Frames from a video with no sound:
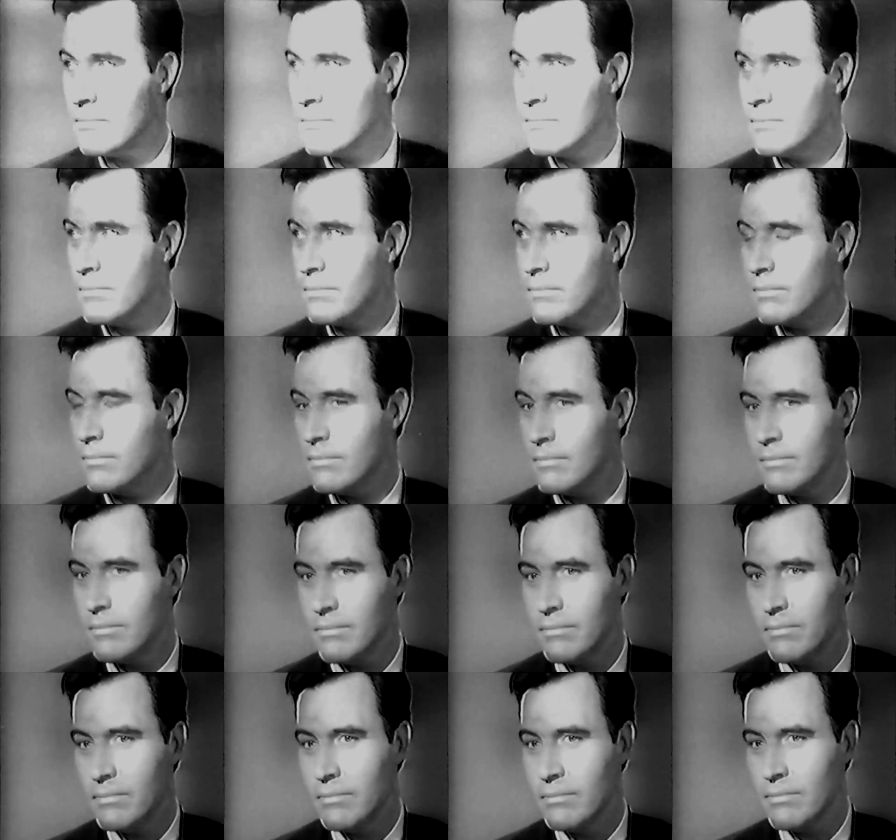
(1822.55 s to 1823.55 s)
Mr. Jackson?
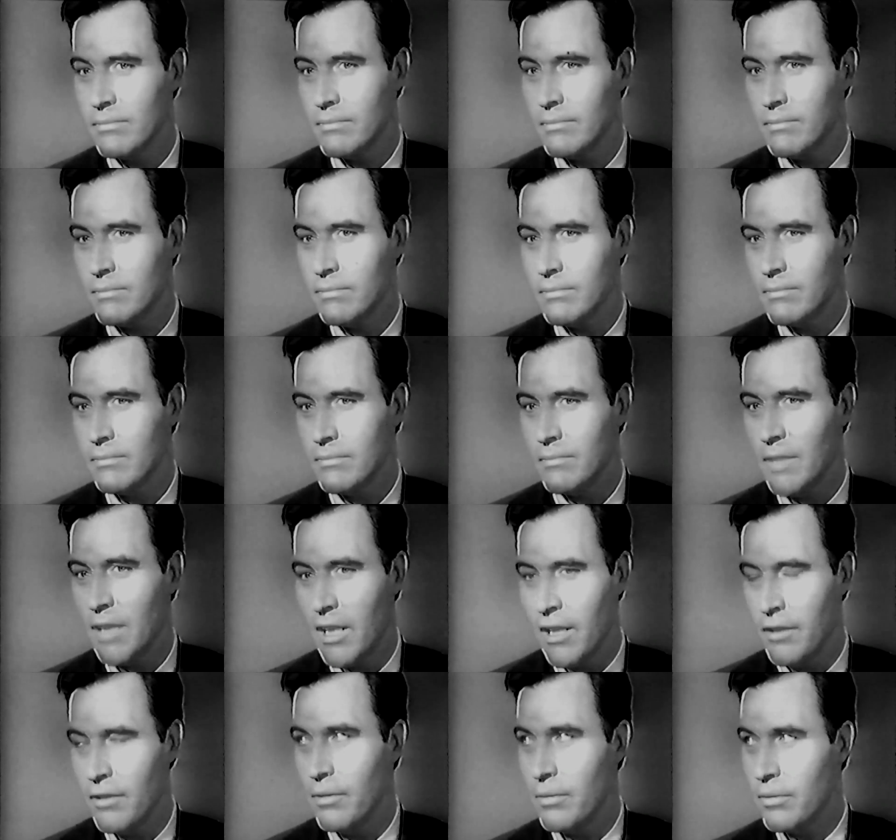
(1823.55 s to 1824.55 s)

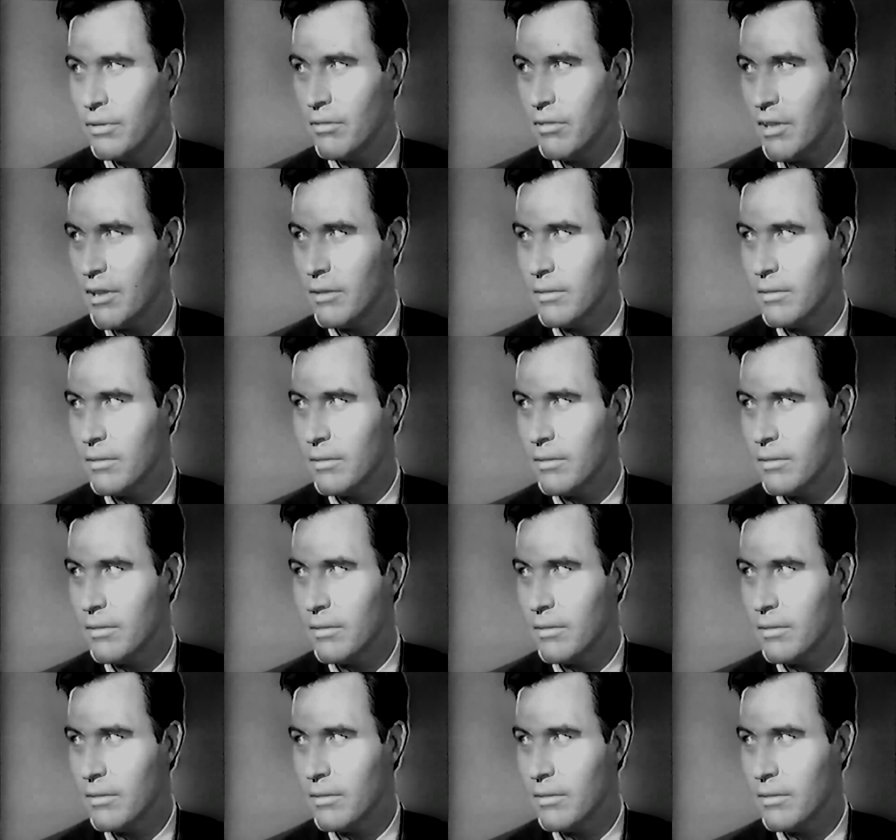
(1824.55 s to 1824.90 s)
I do, Your